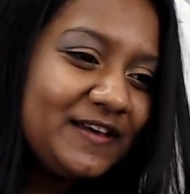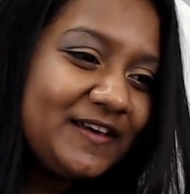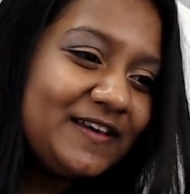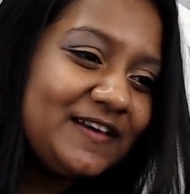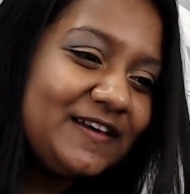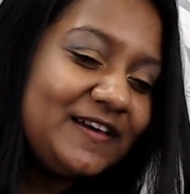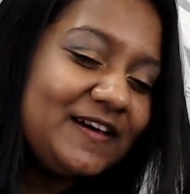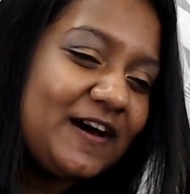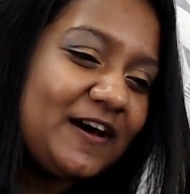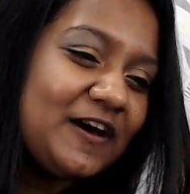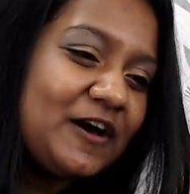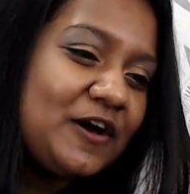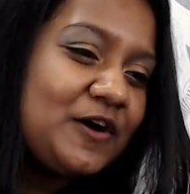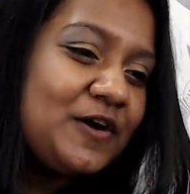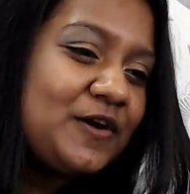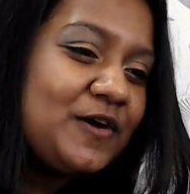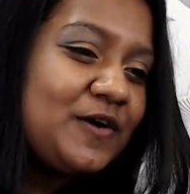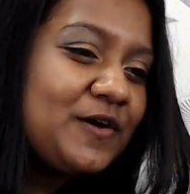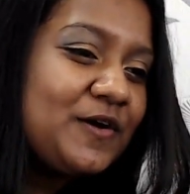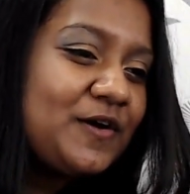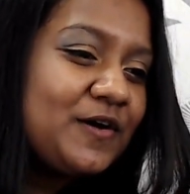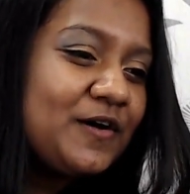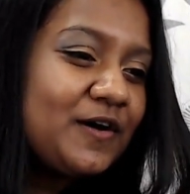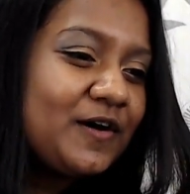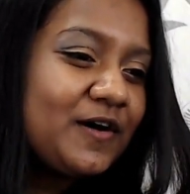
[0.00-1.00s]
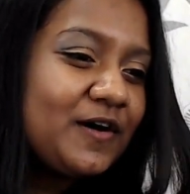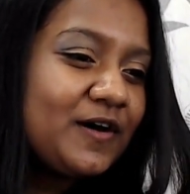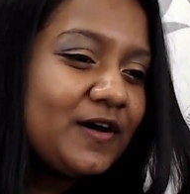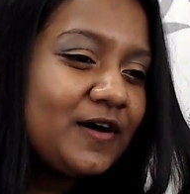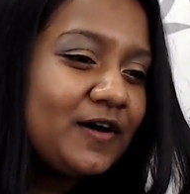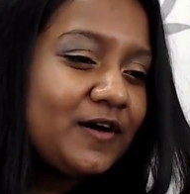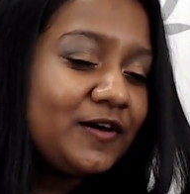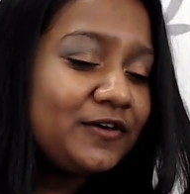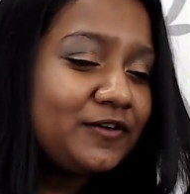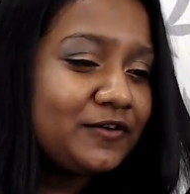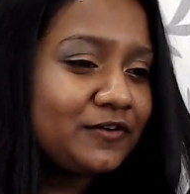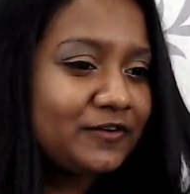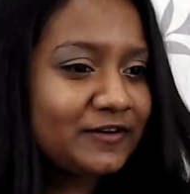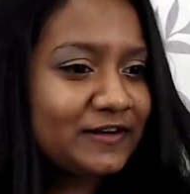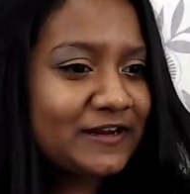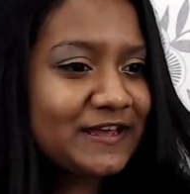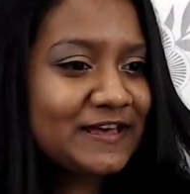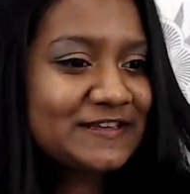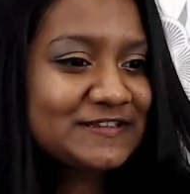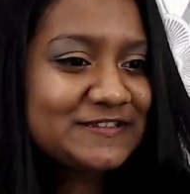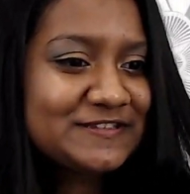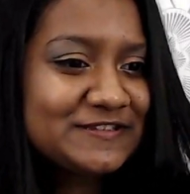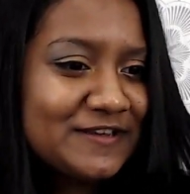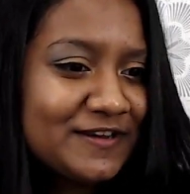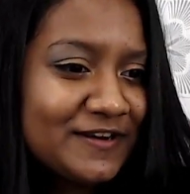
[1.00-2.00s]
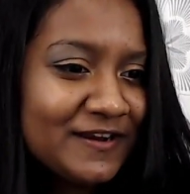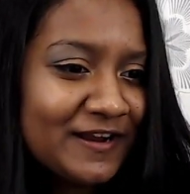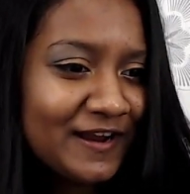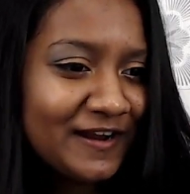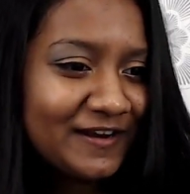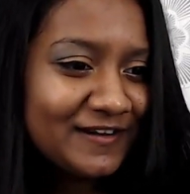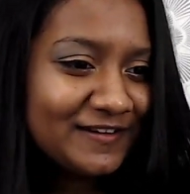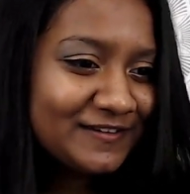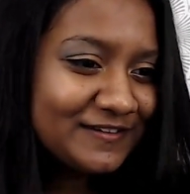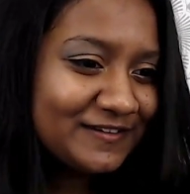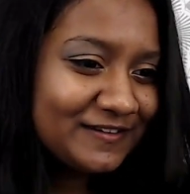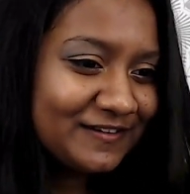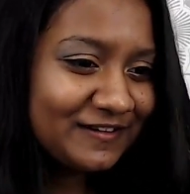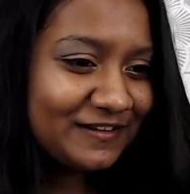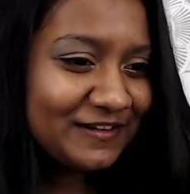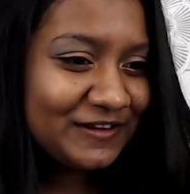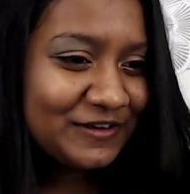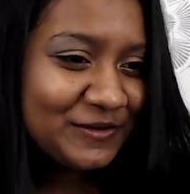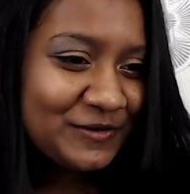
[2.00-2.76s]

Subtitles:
Yeah. You raised your hand really